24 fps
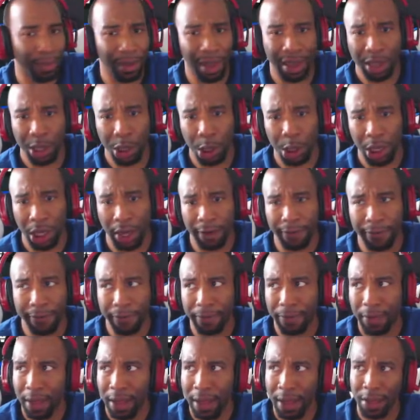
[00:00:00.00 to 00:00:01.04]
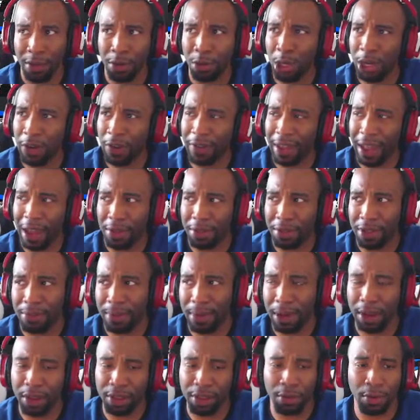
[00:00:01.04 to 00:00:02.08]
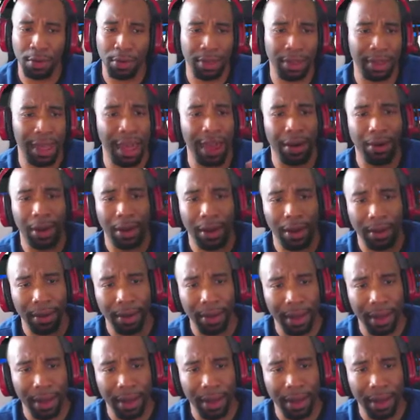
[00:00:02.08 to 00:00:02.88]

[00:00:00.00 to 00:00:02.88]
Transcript: GIF. Do GIF counts as media sources? I don't know.